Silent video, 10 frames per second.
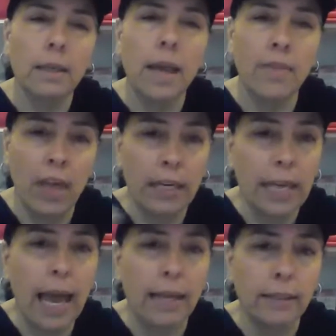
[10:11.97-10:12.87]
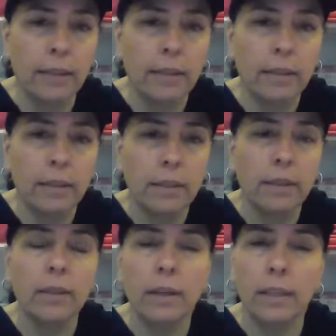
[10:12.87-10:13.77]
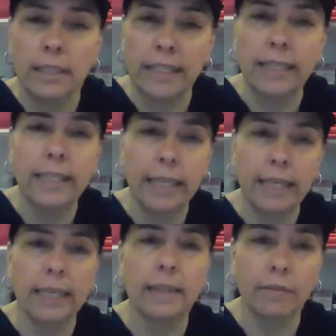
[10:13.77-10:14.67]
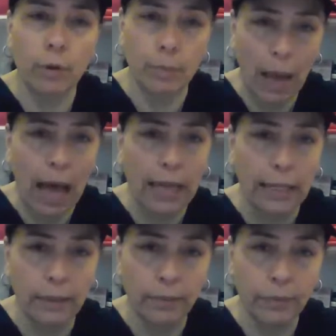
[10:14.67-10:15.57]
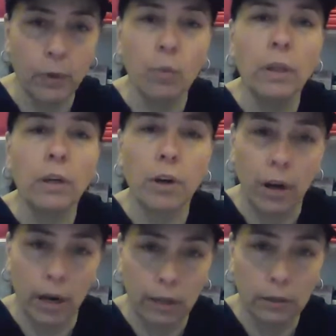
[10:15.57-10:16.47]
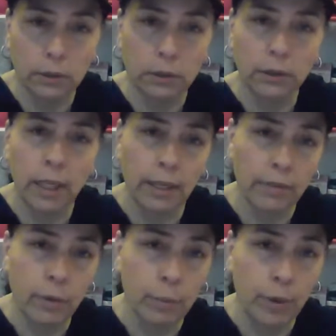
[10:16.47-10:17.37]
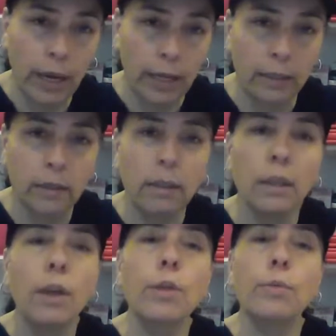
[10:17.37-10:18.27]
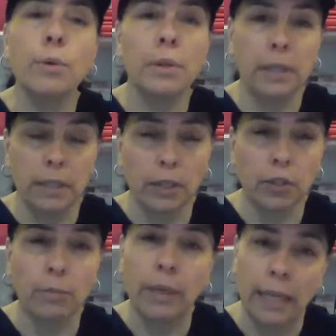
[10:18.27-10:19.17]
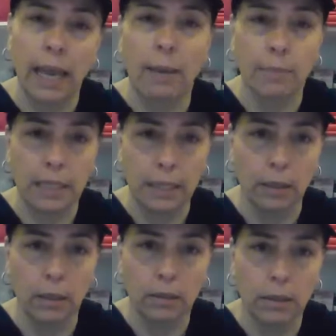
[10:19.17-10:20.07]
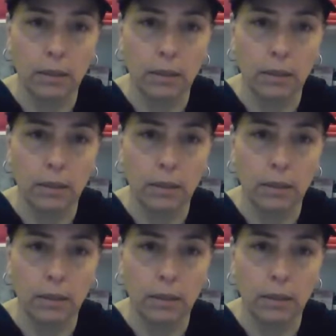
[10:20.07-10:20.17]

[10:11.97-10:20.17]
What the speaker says: And then again, a dis-ease of your body will occur and of your brain through the addiction, but it can be healed.